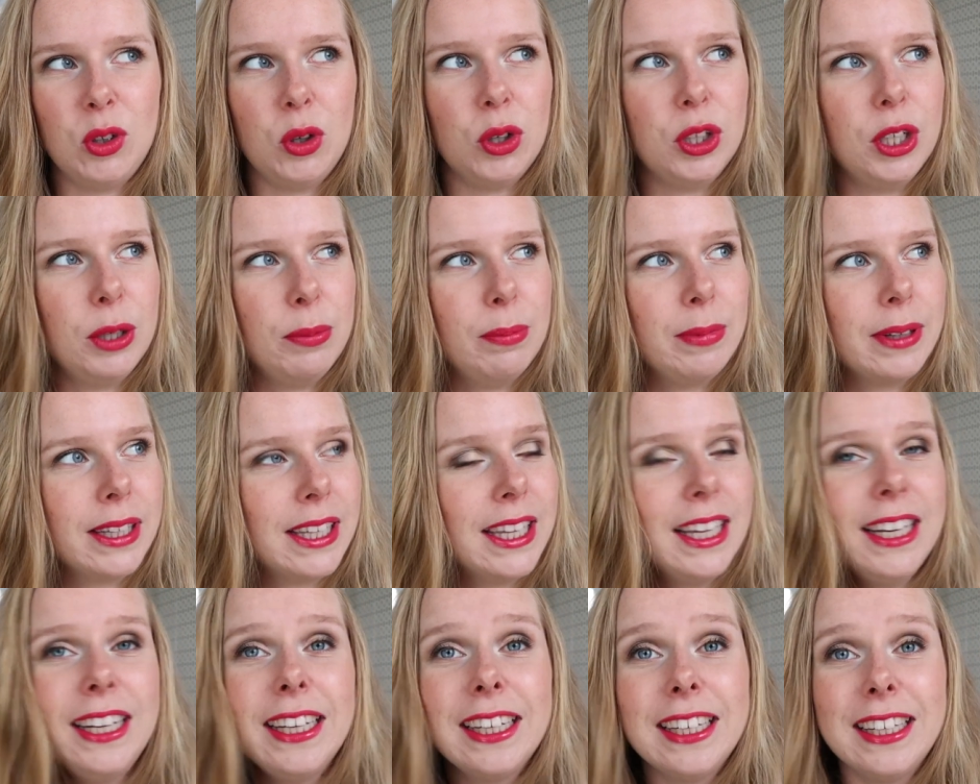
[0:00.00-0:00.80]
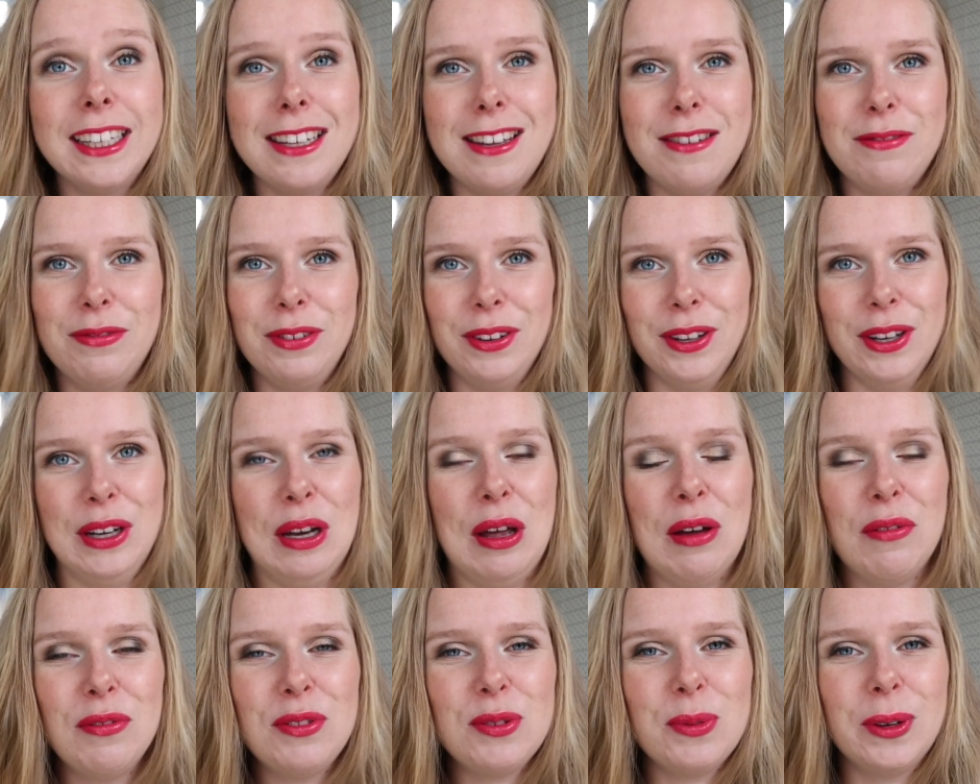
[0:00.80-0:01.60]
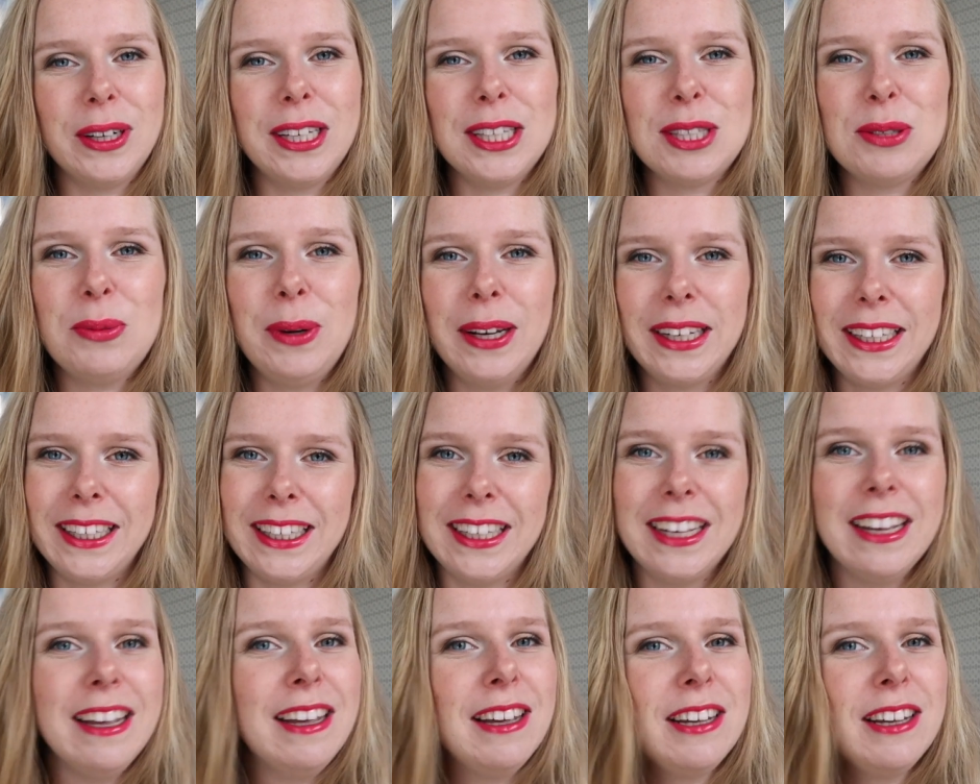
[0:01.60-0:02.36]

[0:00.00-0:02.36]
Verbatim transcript: or the beginning even of 2020.